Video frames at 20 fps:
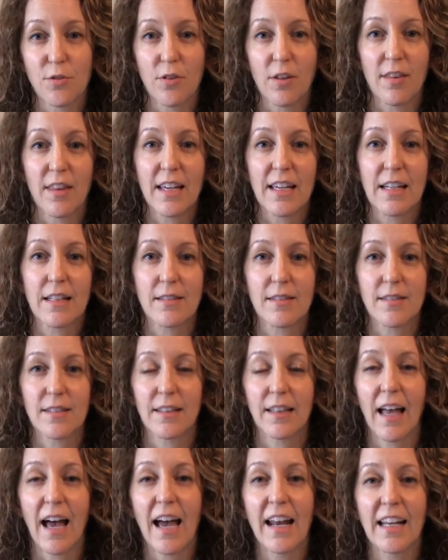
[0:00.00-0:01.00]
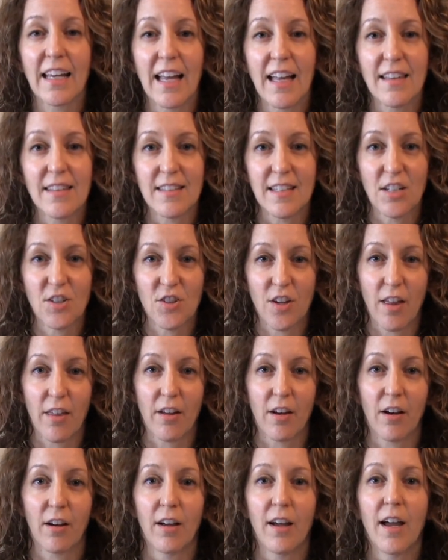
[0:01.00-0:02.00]
so that they can slide against each
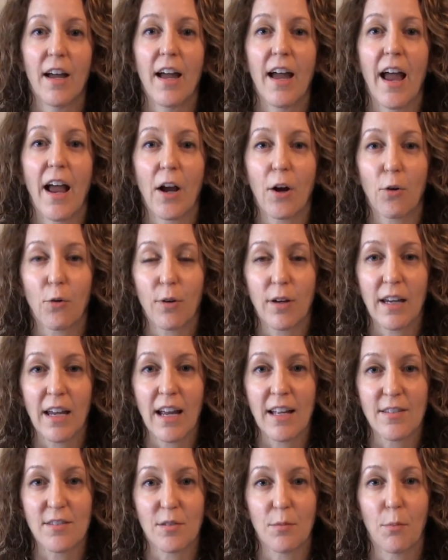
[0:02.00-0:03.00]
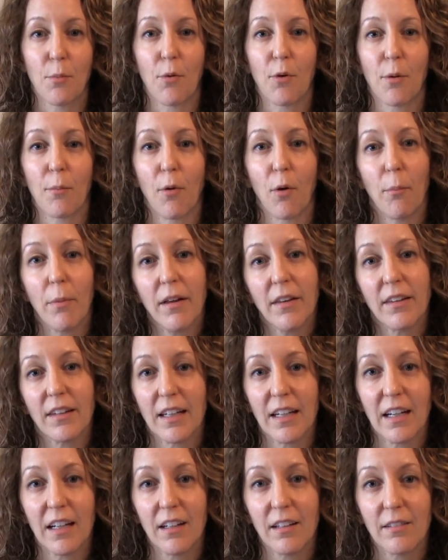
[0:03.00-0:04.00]
other and create some more
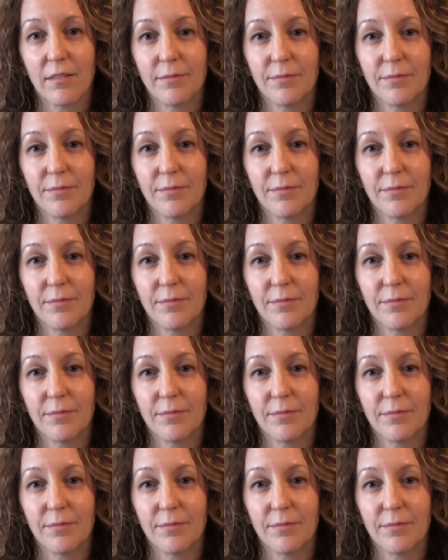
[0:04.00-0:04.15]
mobility.